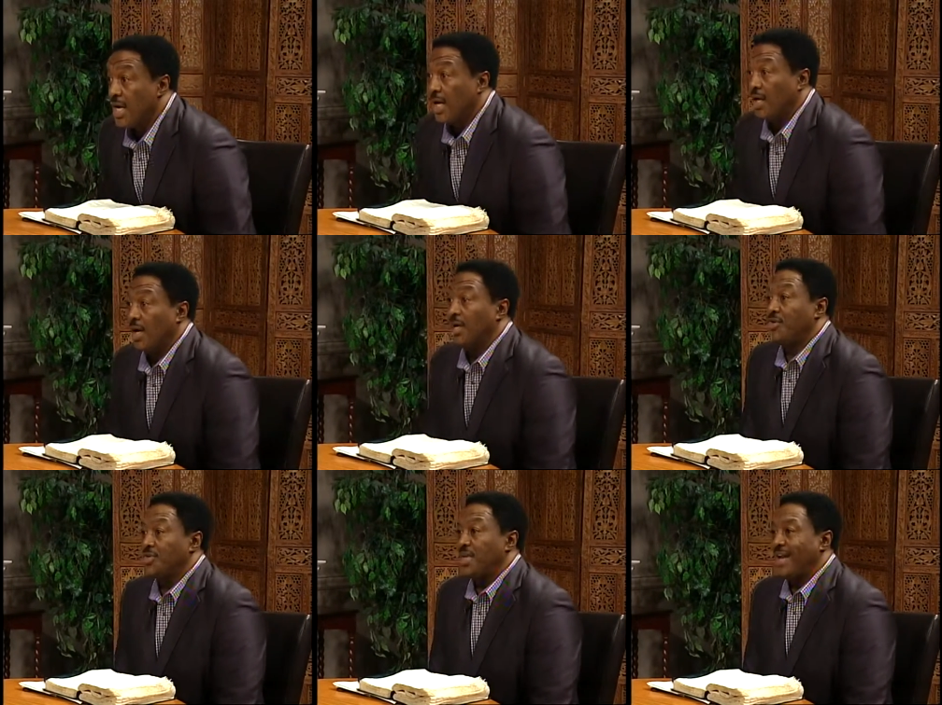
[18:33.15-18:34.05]
and
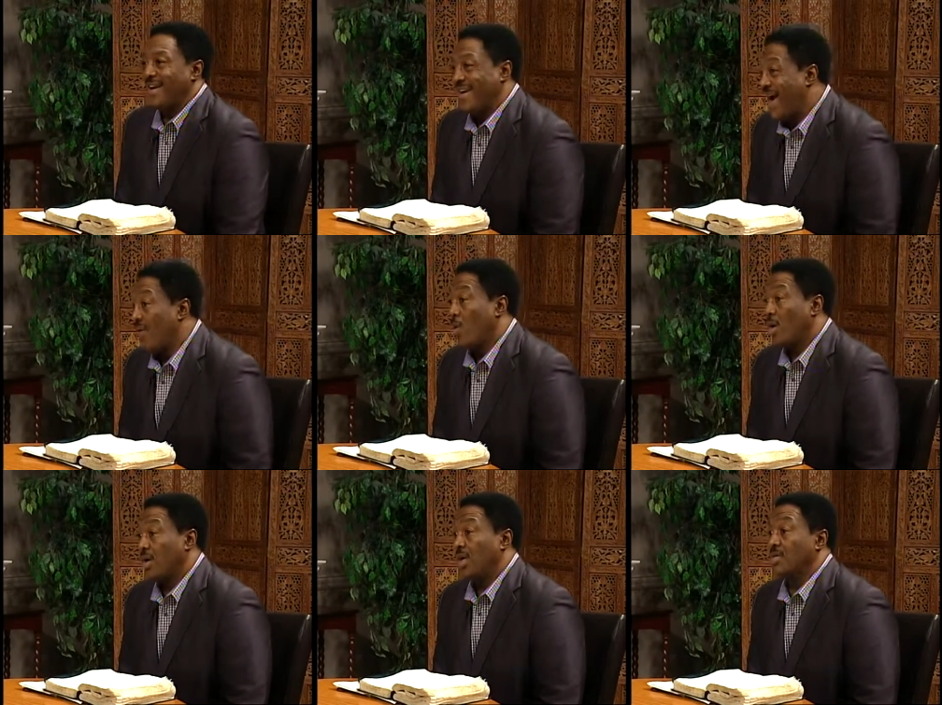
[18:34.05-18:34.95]
understand and not
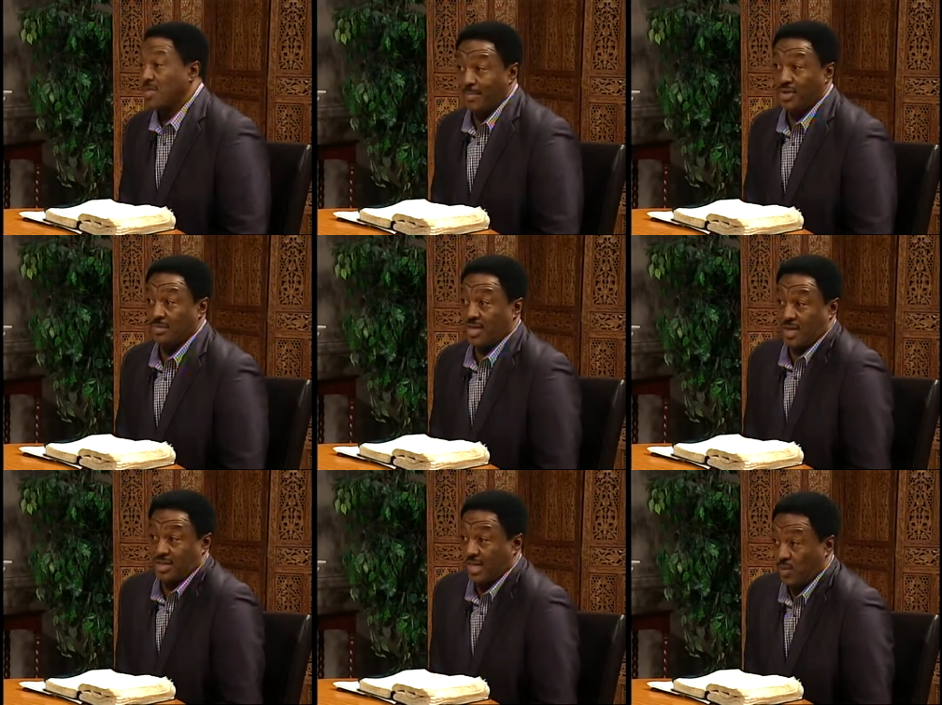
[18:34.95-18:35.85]
walk in assumption
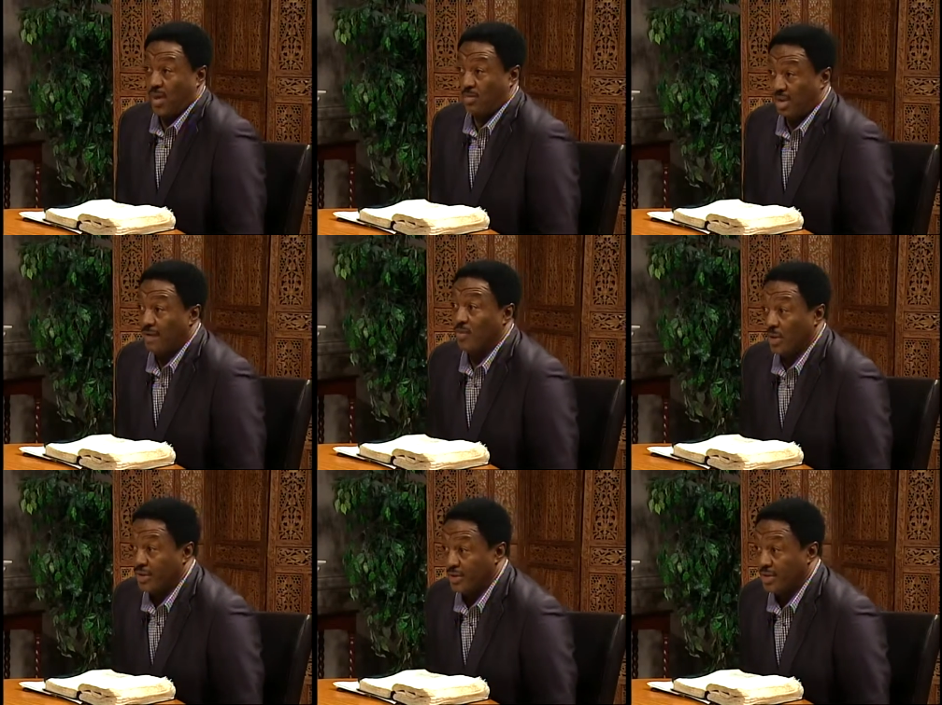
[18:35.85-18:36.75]
because that's what mm -hmm. a mm-hmm. believer
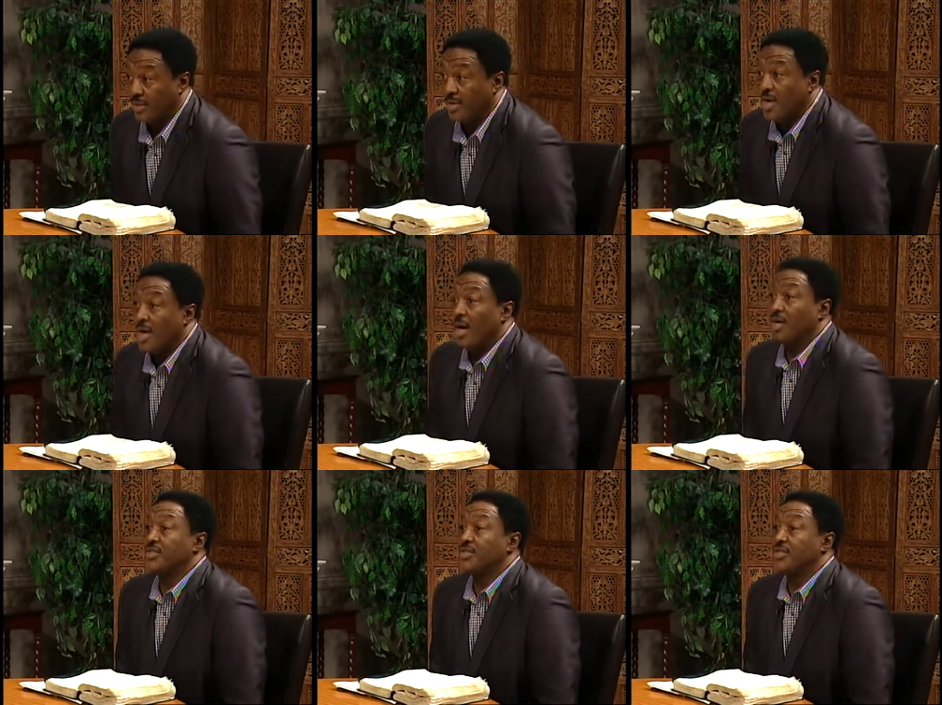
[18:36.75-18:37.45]
would do too. Mm -hmm.